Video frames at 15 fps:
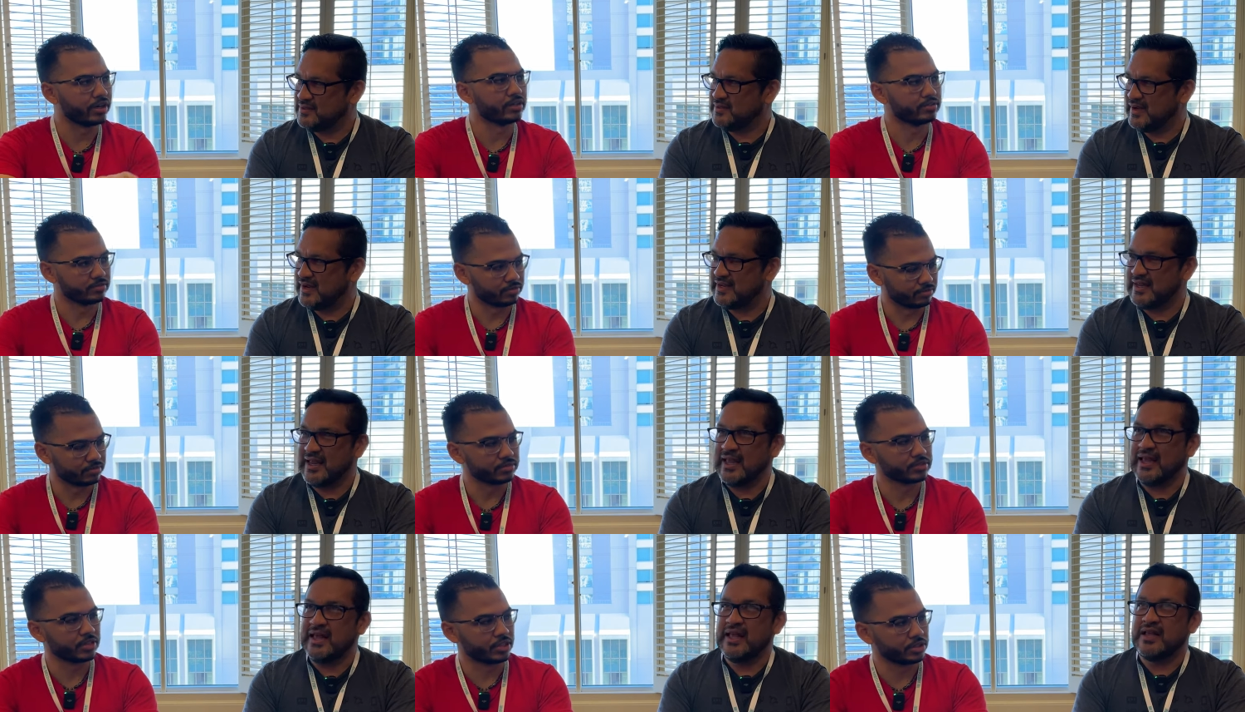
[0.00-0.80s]
Speaker 1: Right.
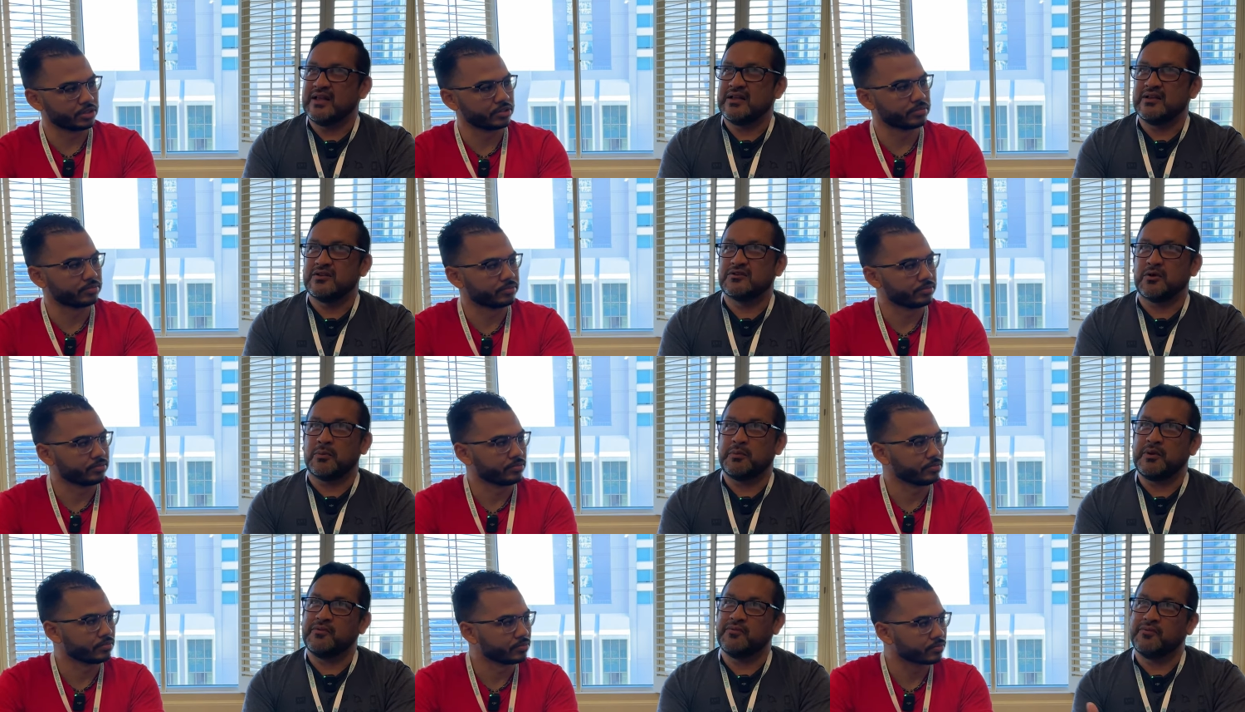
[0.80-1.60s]
Gotcha. So
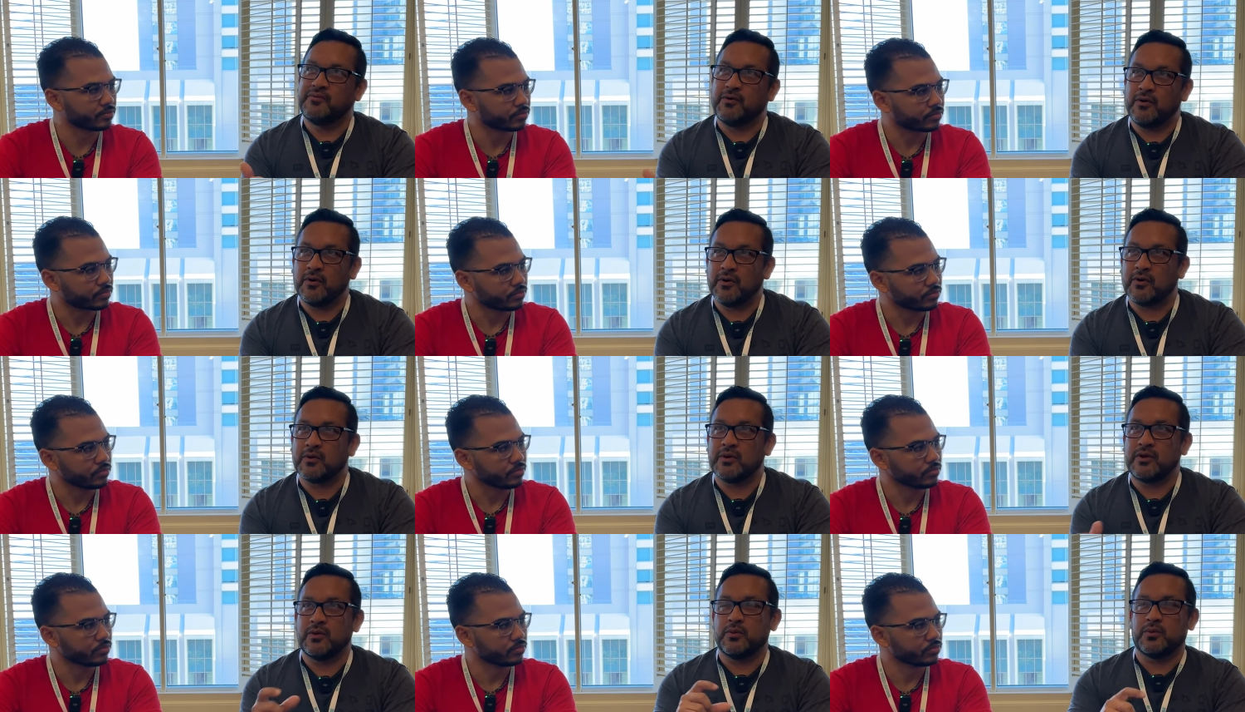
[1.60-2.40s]
before
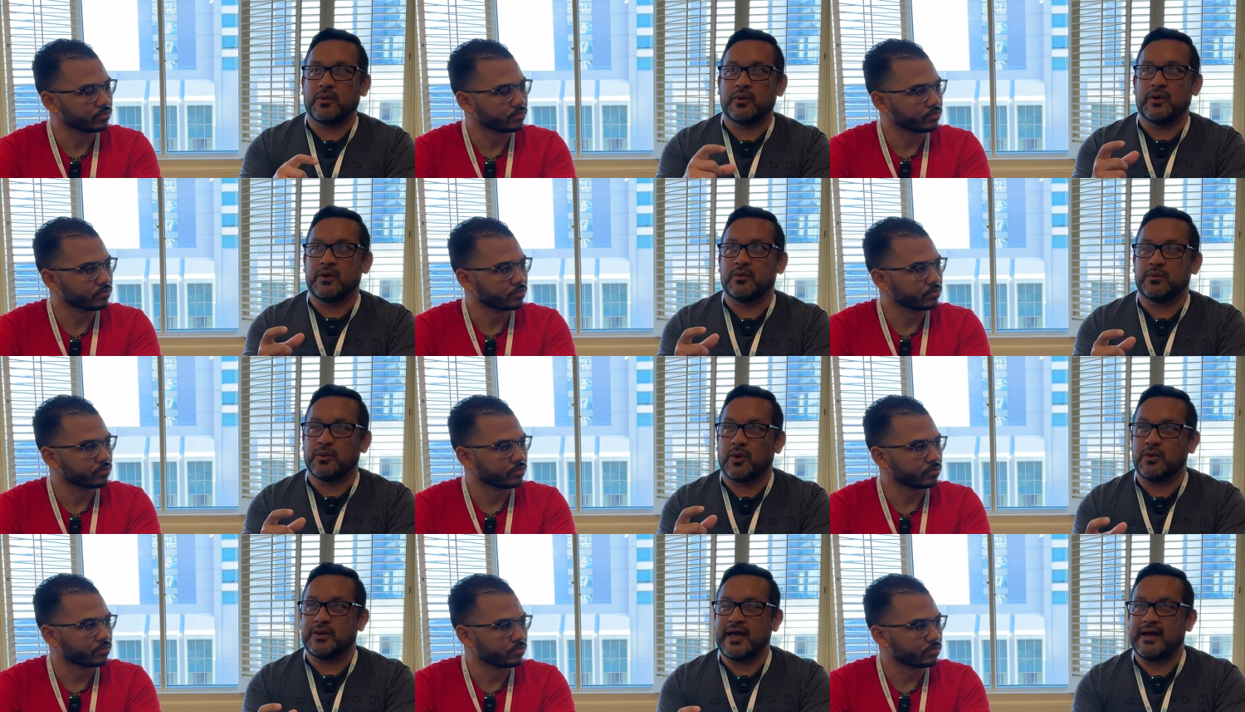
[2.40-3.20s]
you
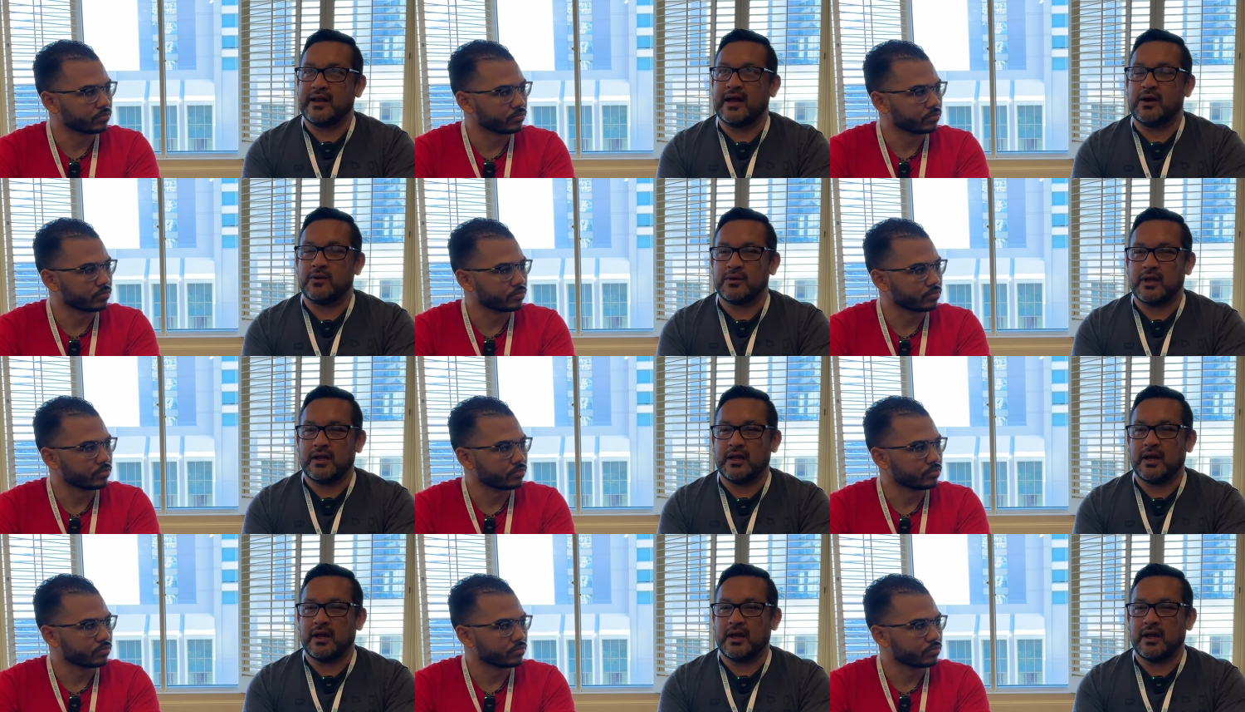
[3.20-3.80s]
rolled that out,